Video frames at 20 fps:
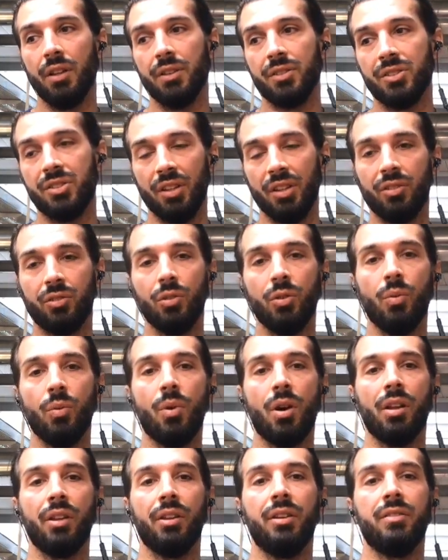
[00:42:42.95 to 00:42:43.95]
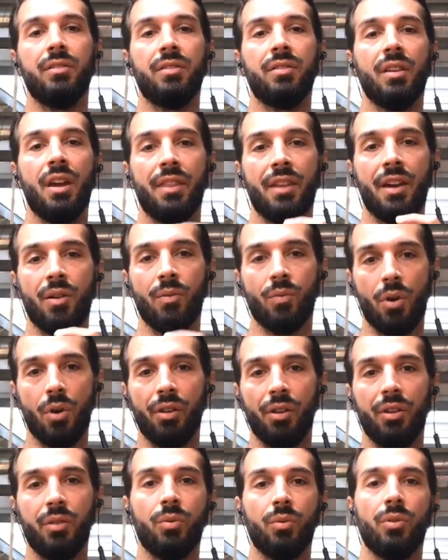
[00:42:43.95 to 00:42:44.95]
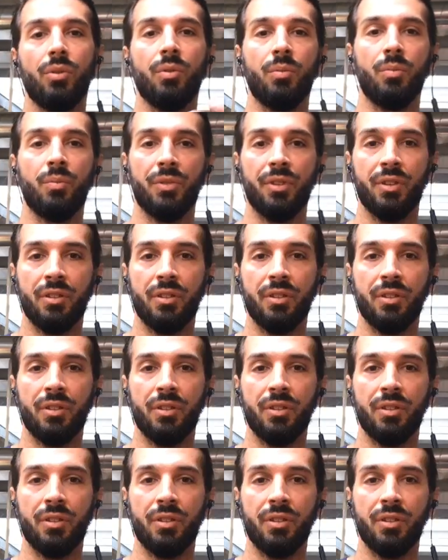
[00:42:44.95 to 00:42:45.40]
stick to a wallet, and that wallet will